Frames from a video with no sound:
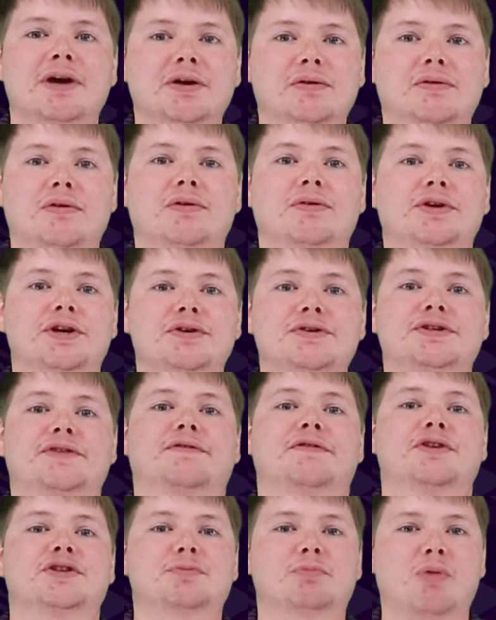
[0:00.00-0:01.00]
mineral used
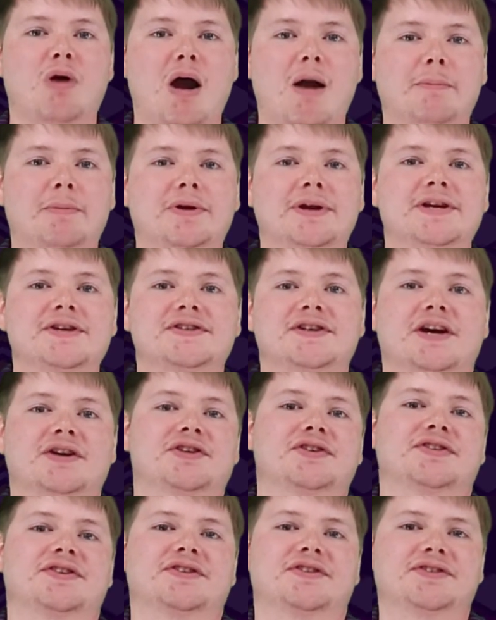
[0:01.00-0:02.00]
for its properties
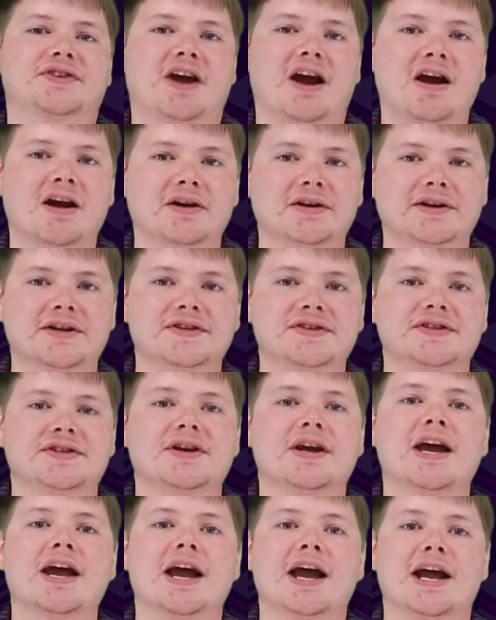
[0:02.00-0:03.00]
such as its hardness,
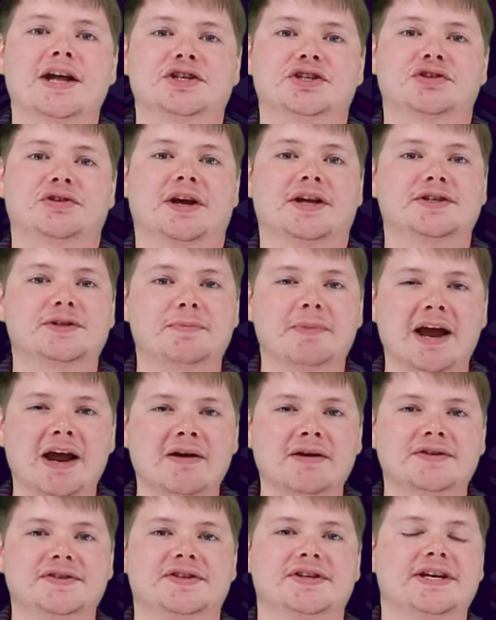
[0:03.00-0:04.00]
its
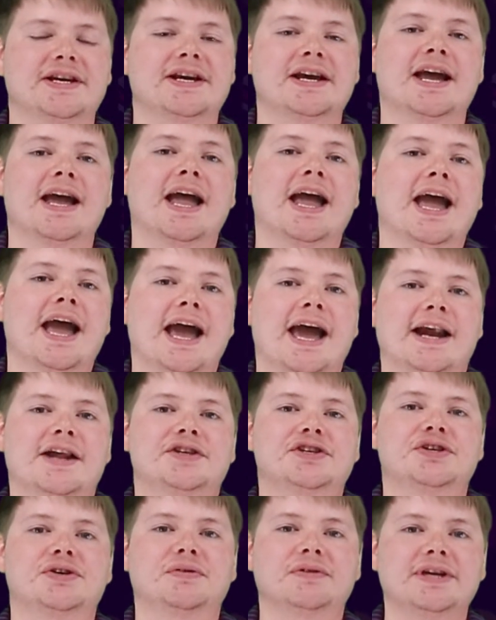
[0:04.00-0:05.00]
transparency, and
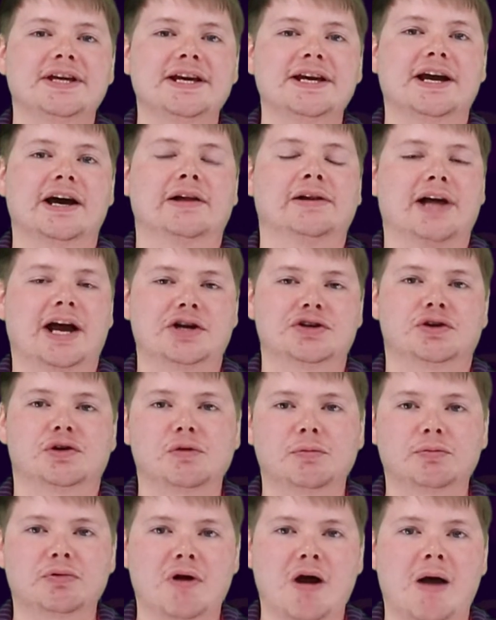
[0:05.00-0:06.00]
its unique
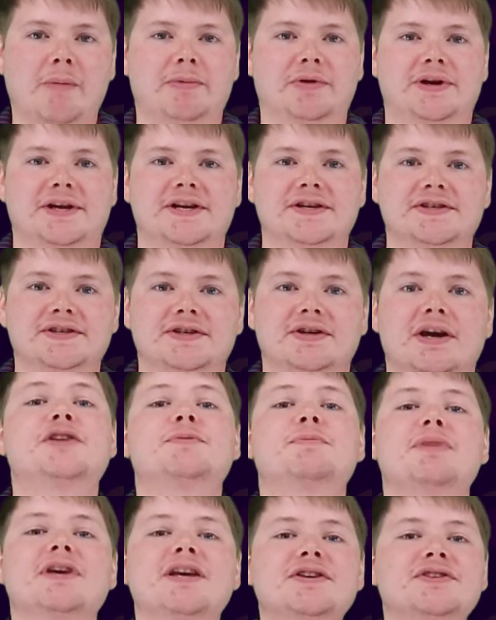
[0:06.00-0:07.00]
electrical properties.
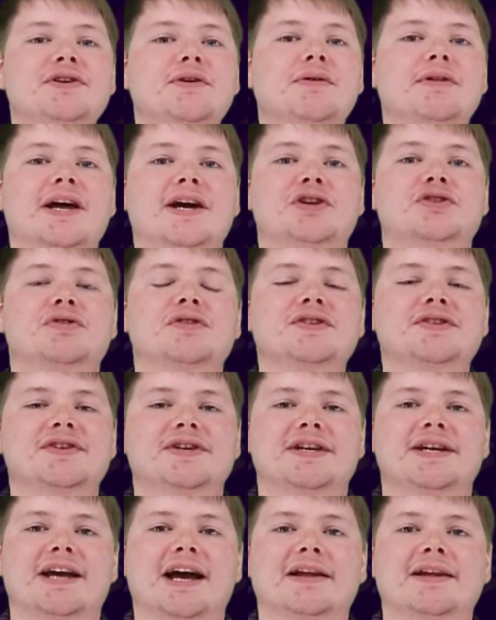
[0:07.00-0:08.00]
Its
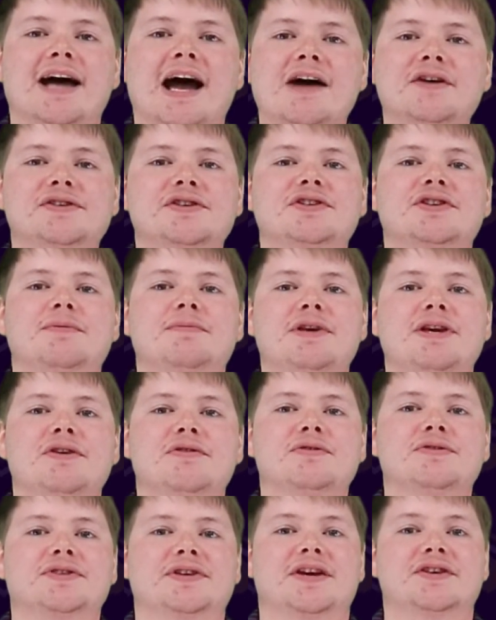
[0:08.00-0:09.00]
piezoelectricity allows it to be
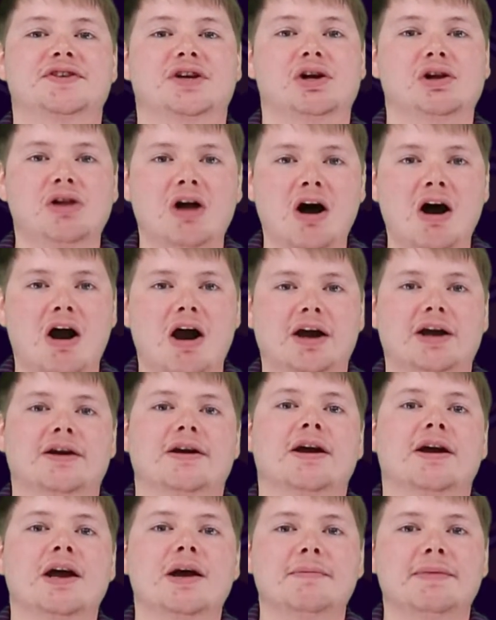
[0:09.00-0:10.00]
used as a clock,
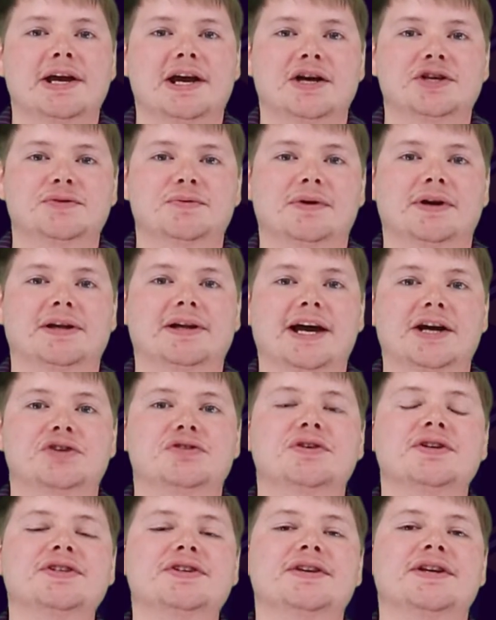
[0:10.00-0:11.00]
because when
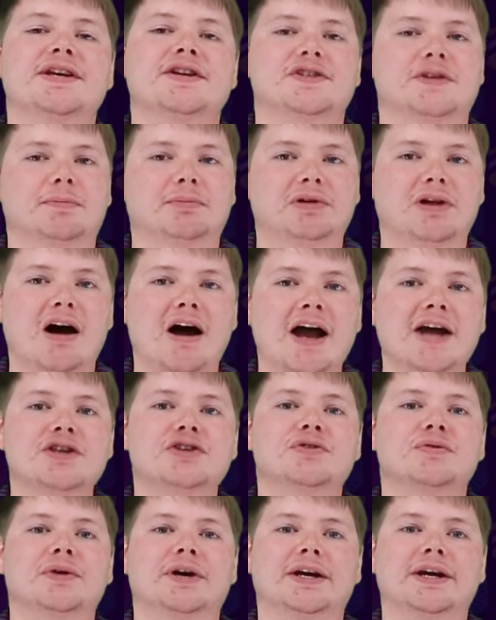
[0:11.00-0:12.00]
electricity is applied
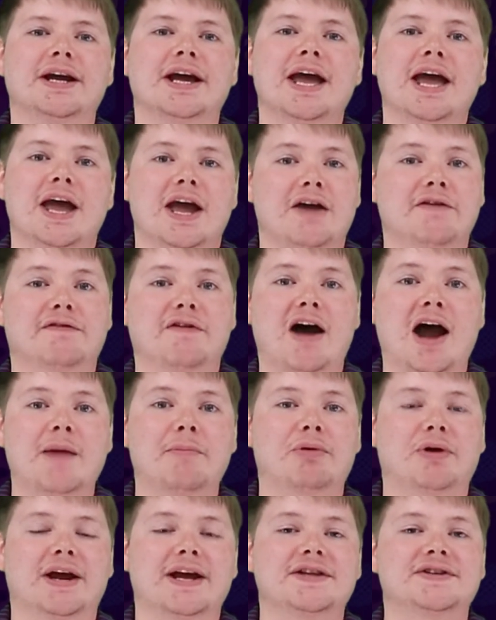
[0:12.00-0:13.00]
to it, it
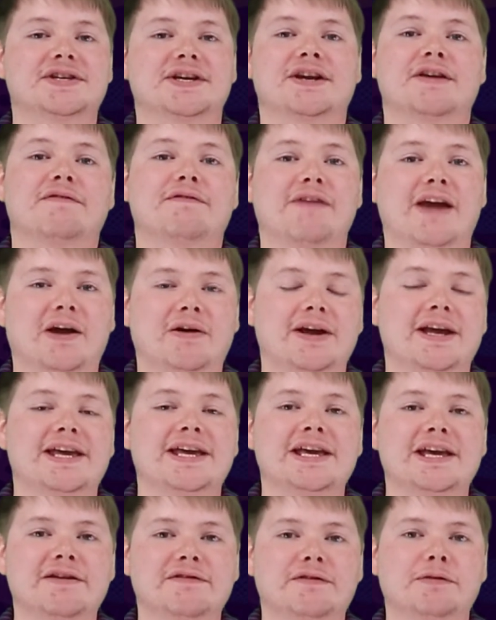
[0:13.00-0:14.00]
vibrates in a very
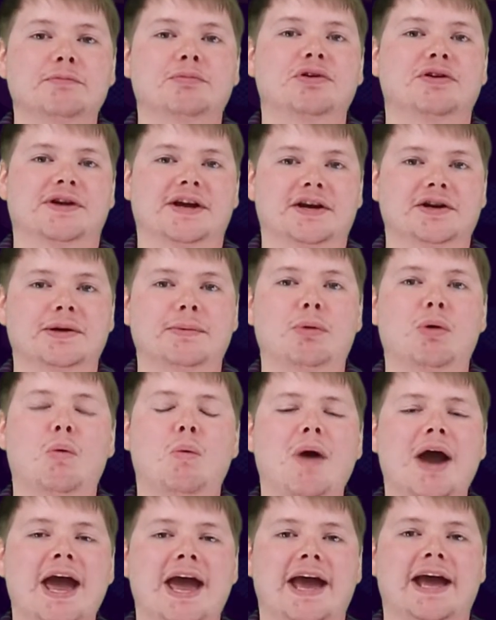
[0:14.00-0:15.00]
even, predictable
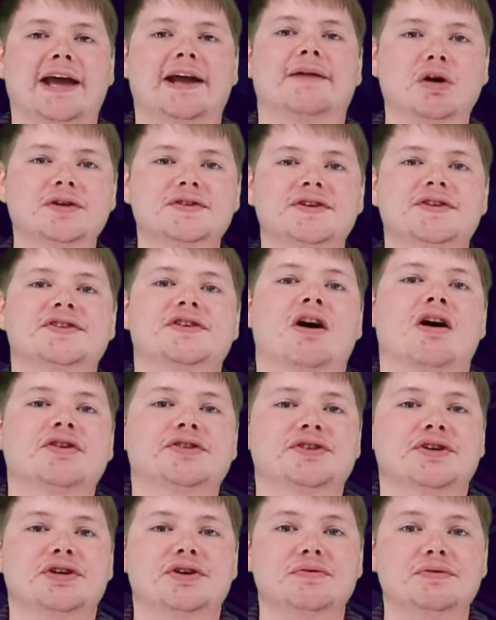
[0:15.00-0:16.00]
way. Quartz is
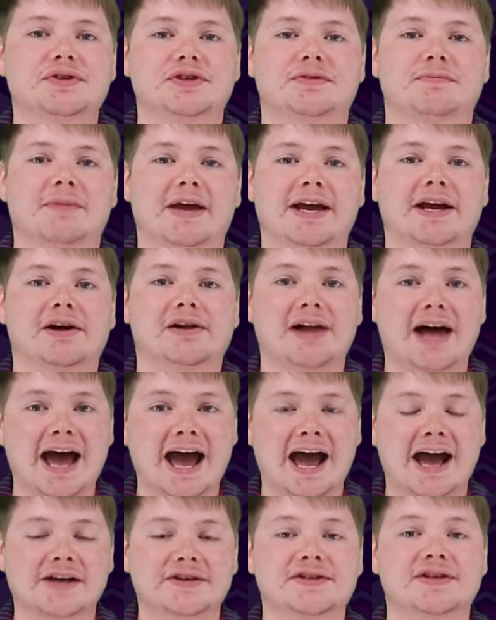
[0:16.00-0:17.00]
also used to make
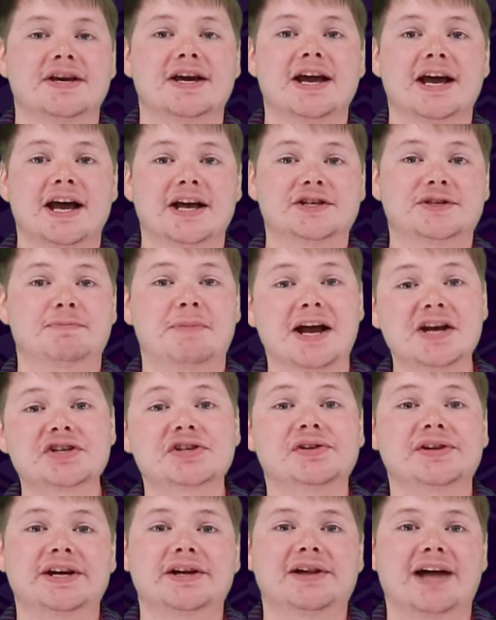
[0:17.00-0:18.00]
glass,
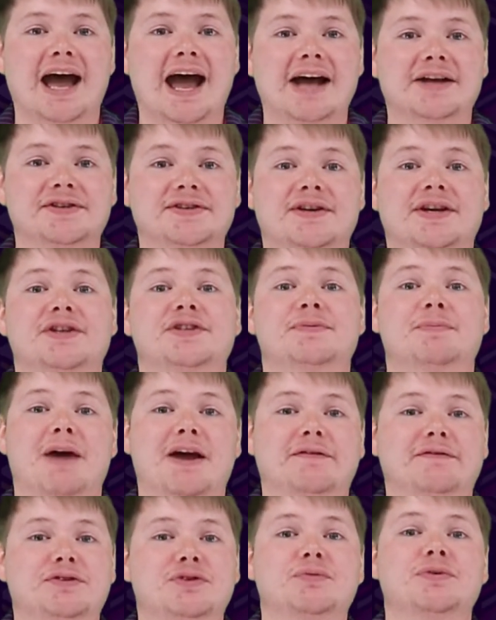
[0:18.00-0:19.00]
especially glass that is
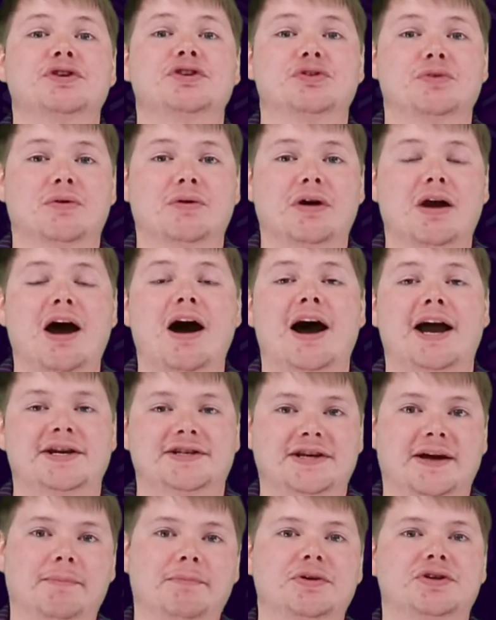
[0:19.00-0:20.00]
meant to endure high
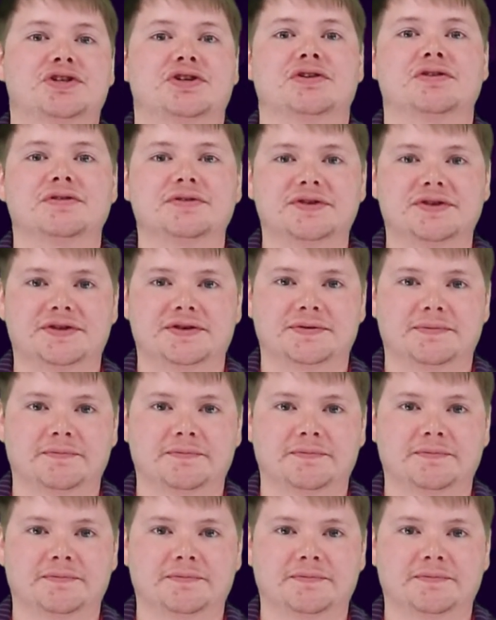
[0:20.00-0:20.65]
temperatures.